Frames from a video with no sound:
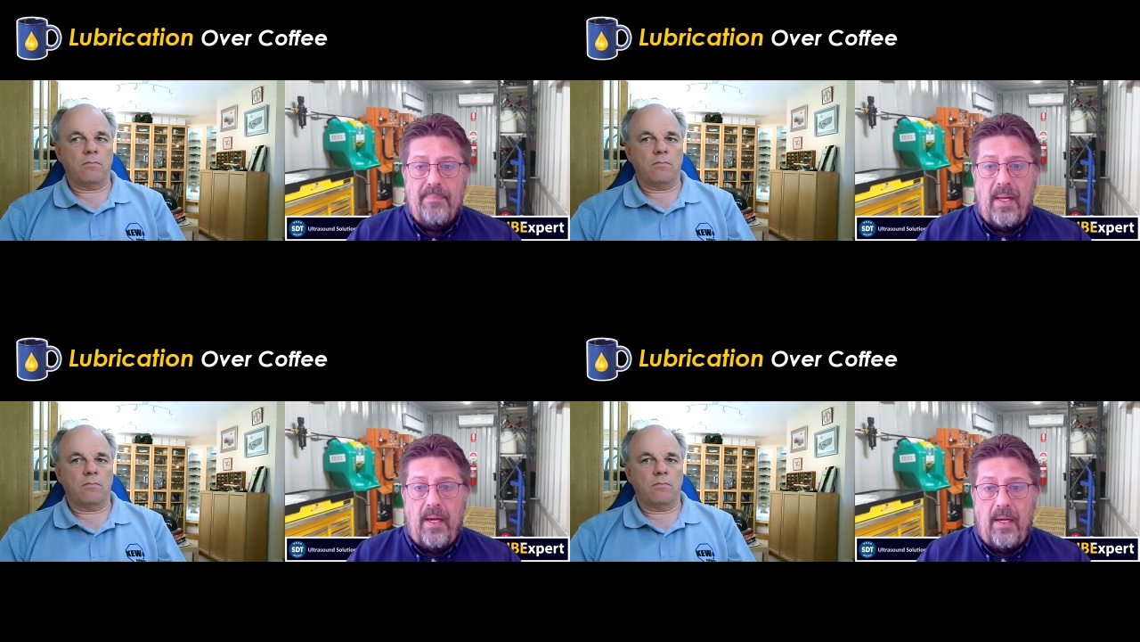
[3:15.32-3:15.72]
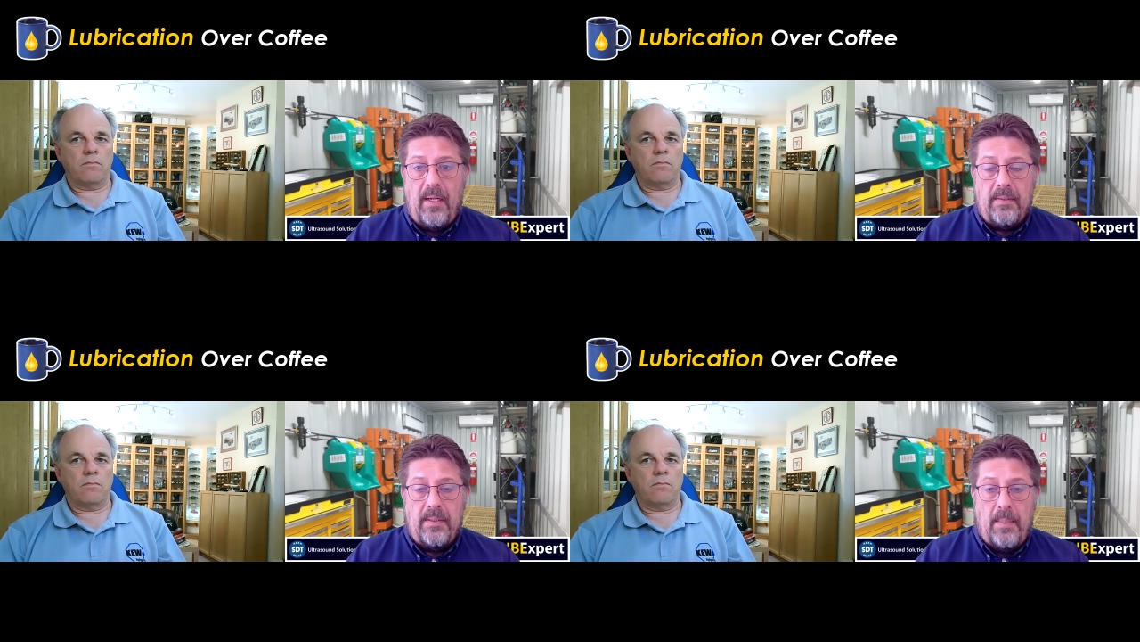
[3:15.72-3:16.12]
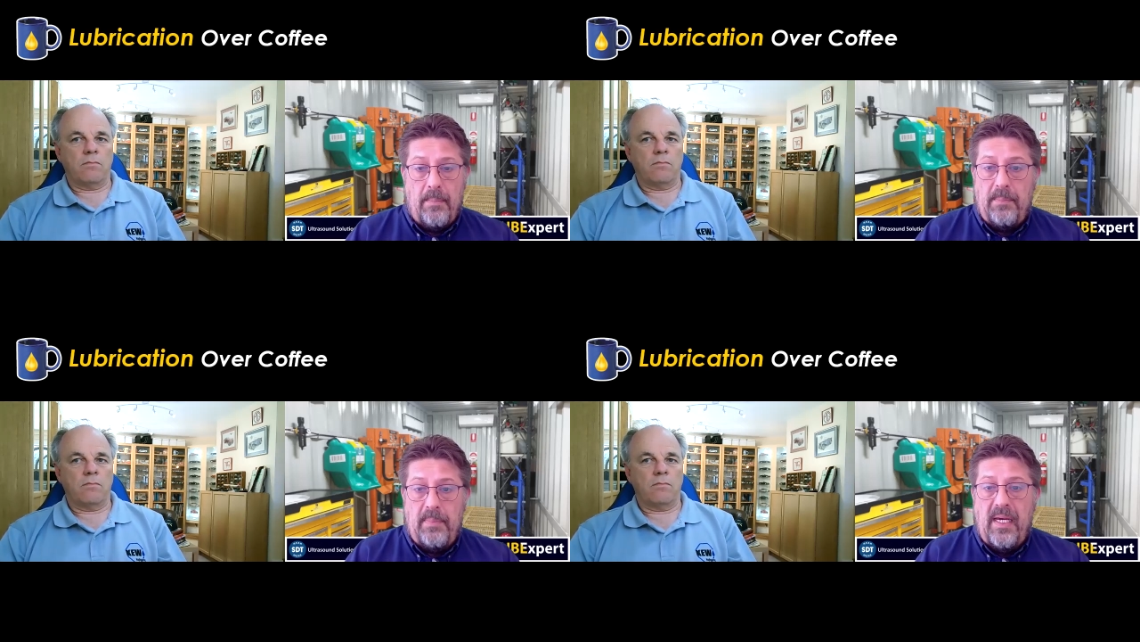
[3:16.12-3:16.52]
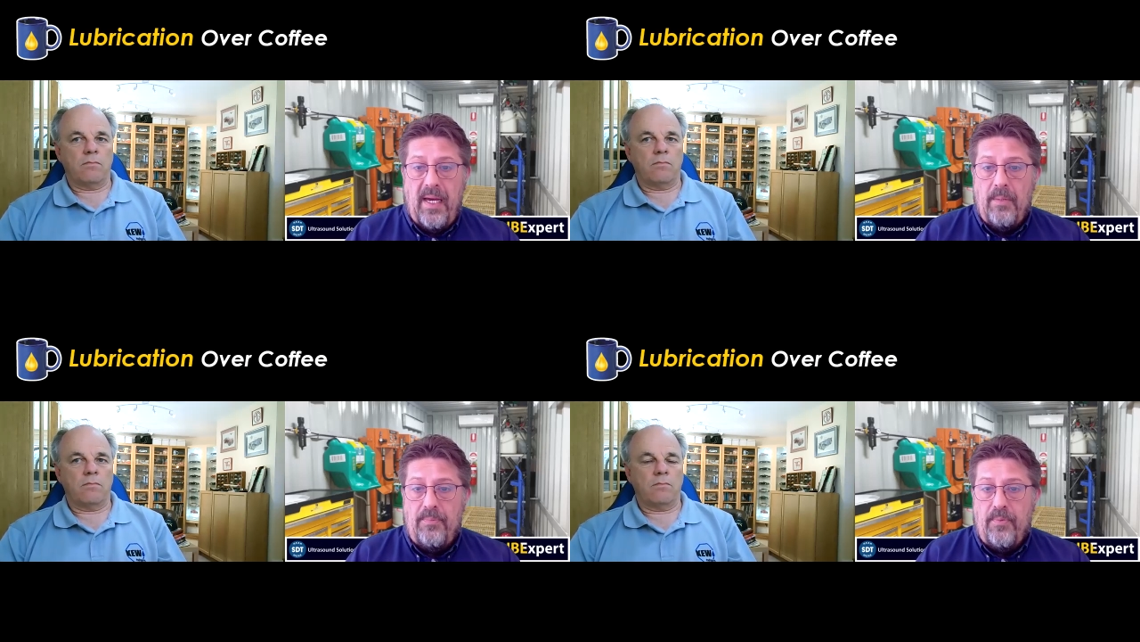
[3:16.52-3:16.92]
Speaker 1: and they might be
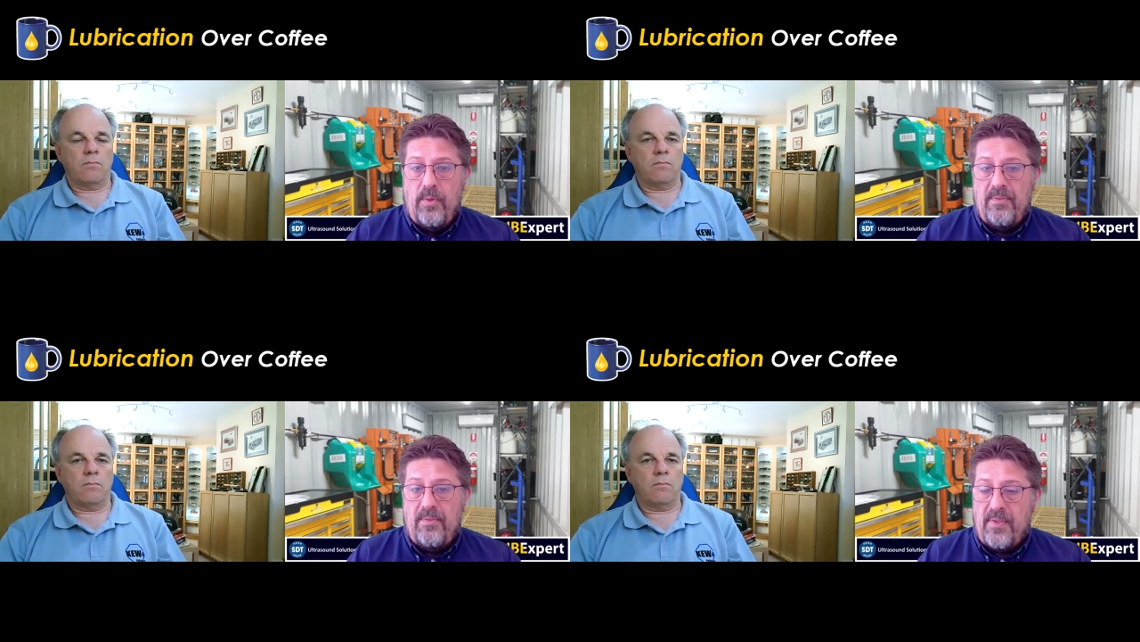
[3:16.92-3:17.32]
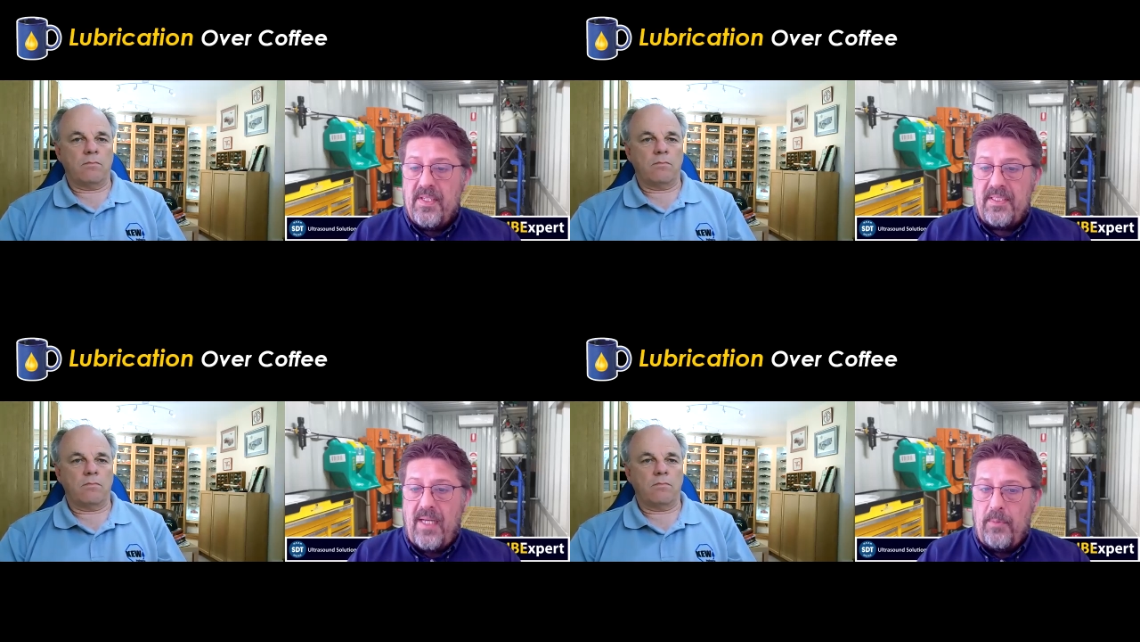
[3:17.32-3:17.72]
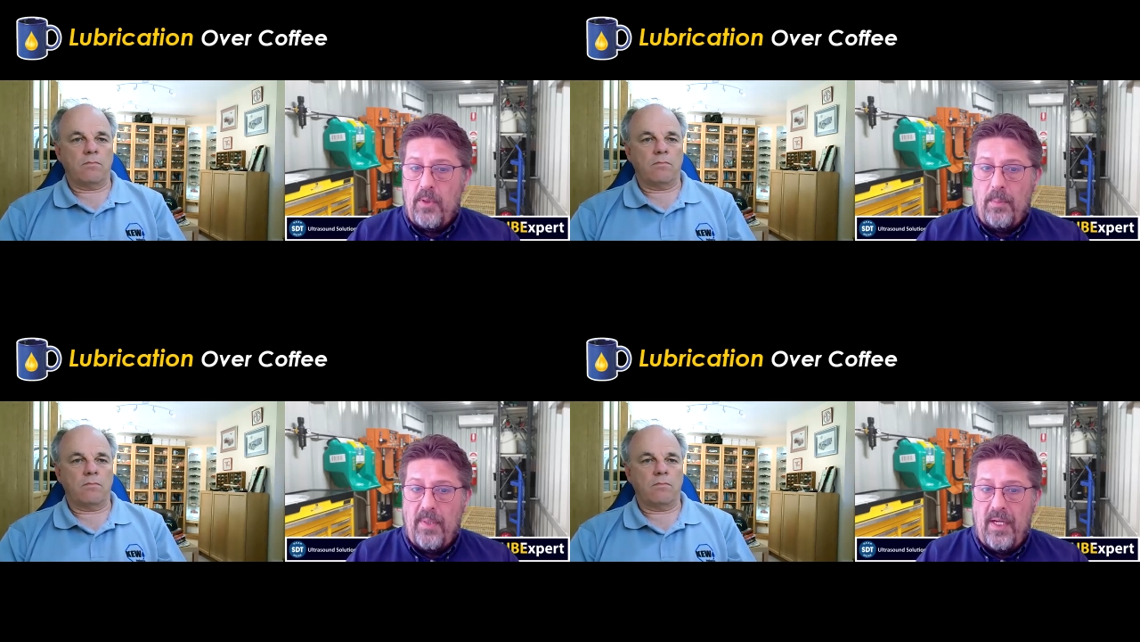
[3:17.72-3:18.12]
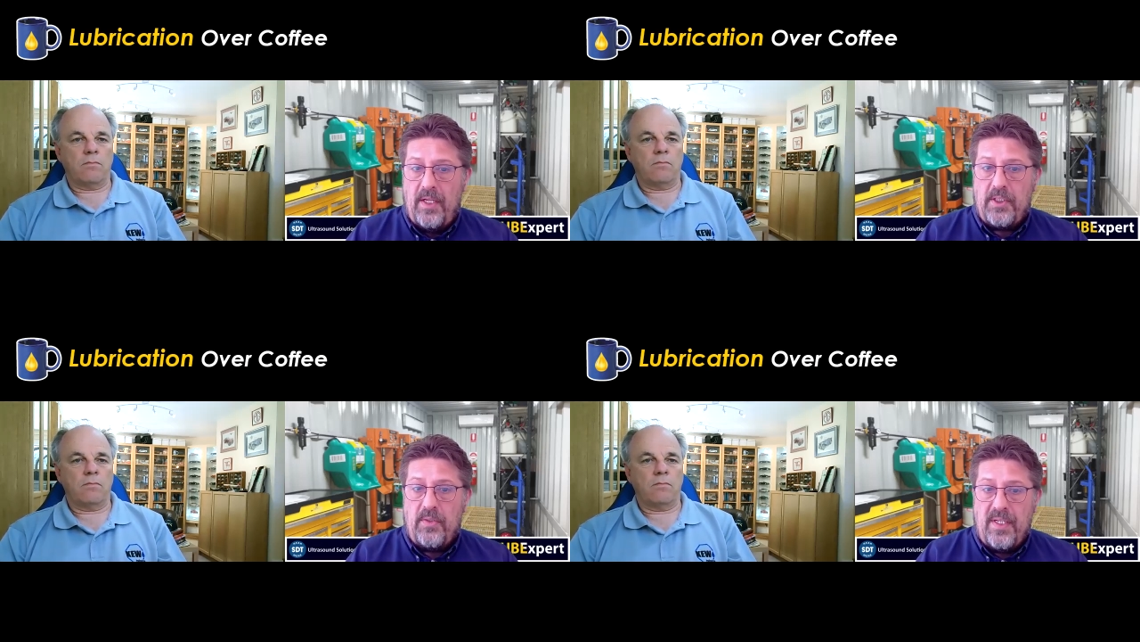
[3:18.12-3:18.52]
helpful the first time you
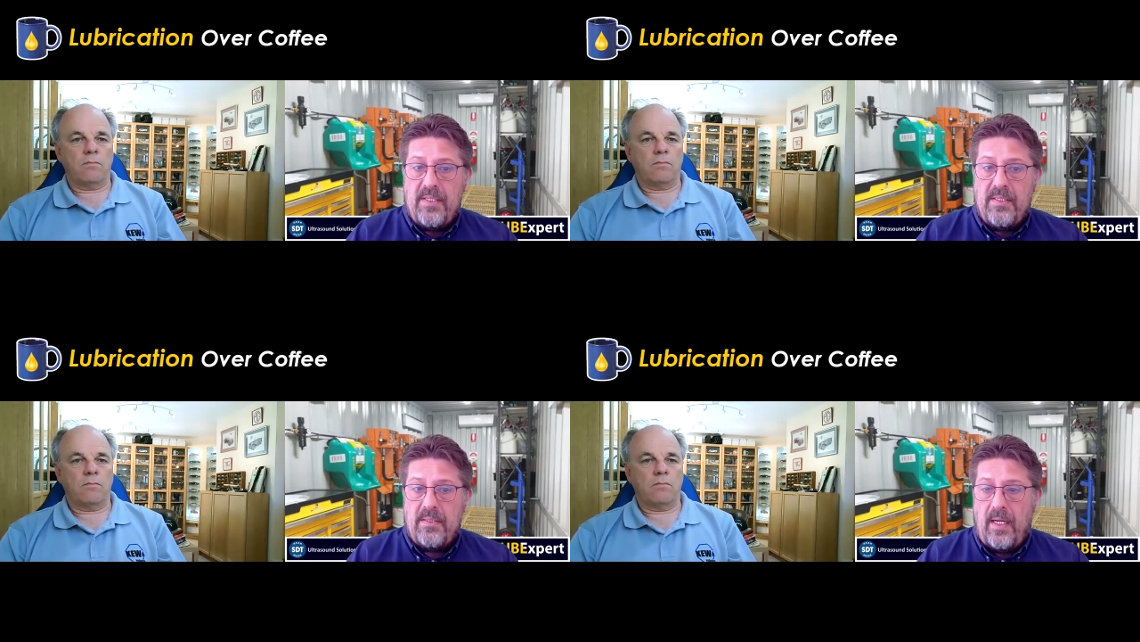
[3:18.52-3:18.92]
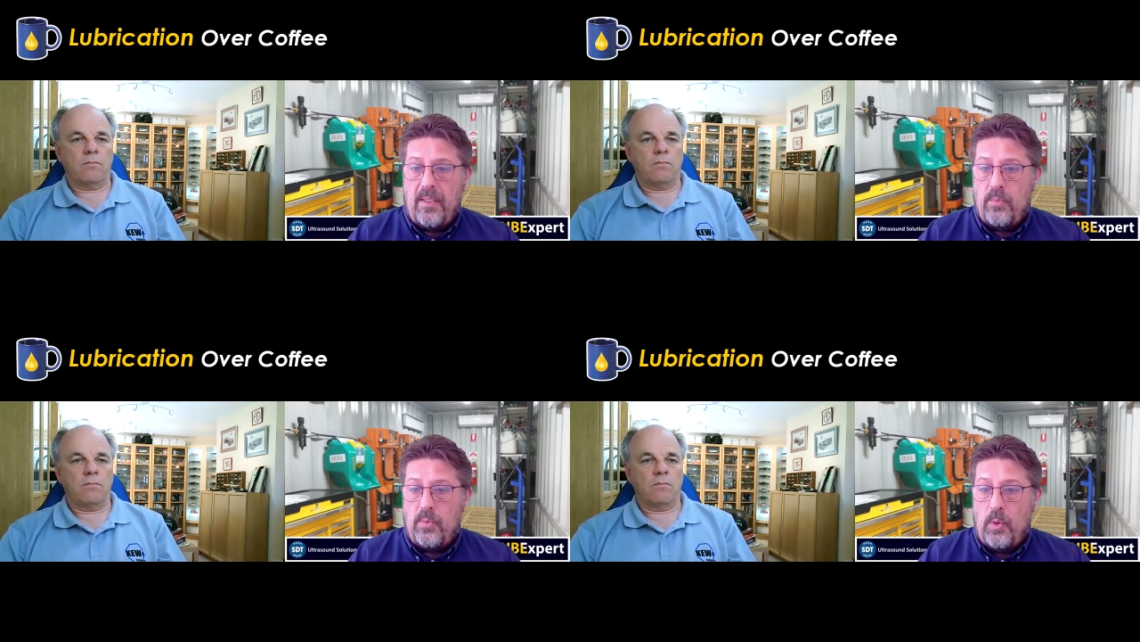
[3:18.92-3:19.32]
replenish grease and